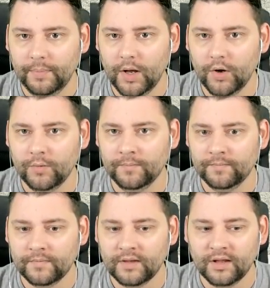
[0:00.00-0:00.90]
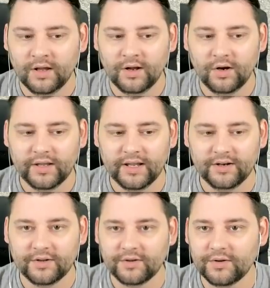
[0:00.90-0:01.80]
Boom.
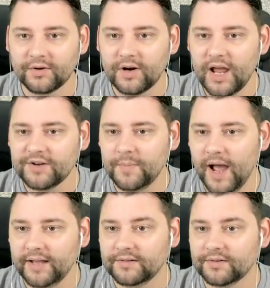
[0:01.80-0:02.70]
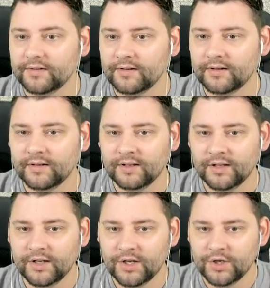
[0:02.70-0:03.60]
Looking great, mate.
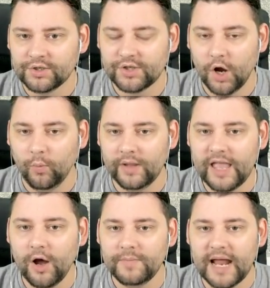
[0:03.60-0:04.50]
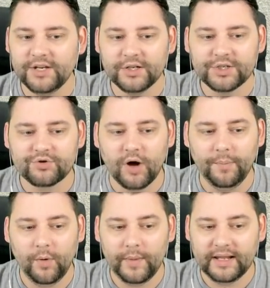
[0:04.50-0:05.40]
So when that update does
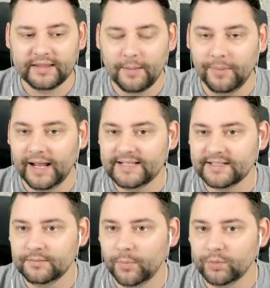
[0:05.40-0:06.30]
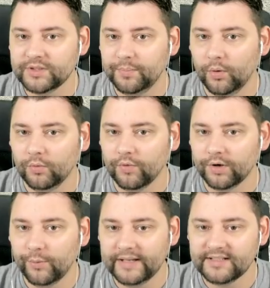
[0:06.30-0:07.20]
drop, where we can then place in multiple
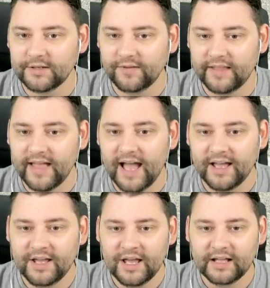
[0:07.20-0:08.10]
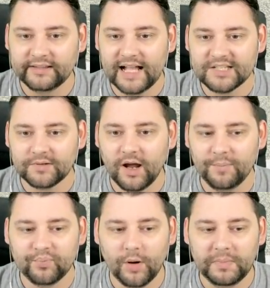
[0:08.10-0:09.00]
runways and stuff like that, that's when
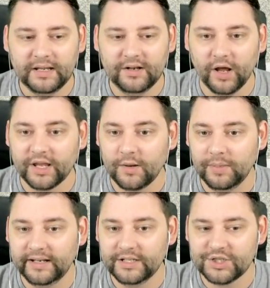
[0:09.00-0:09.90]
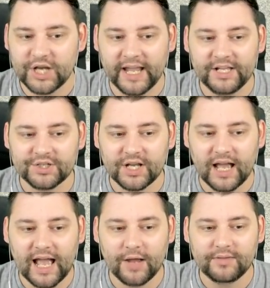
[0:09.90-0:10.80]
I'll probably like completely change
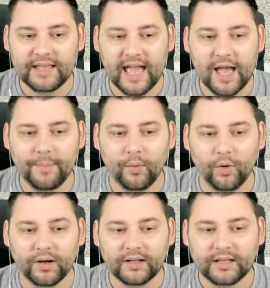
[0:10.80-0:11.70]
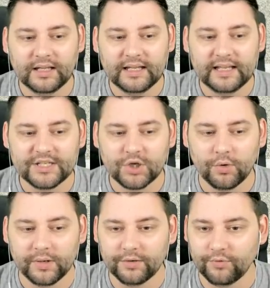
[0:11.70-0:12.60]
how the airport is
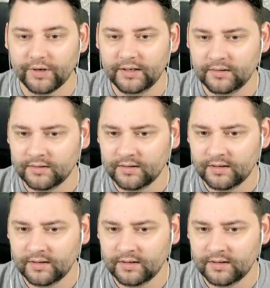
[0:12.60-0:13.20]
currently running.